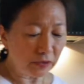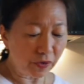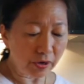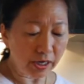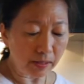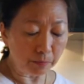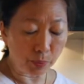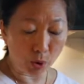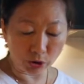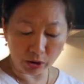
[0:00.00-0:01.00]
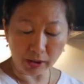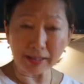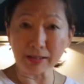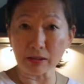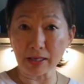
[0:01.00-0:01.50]
very important
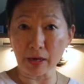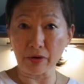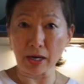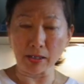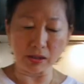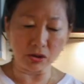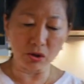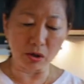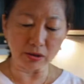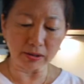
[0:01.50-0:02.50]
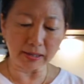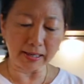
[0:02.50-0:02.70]
is the teriyaki sauce.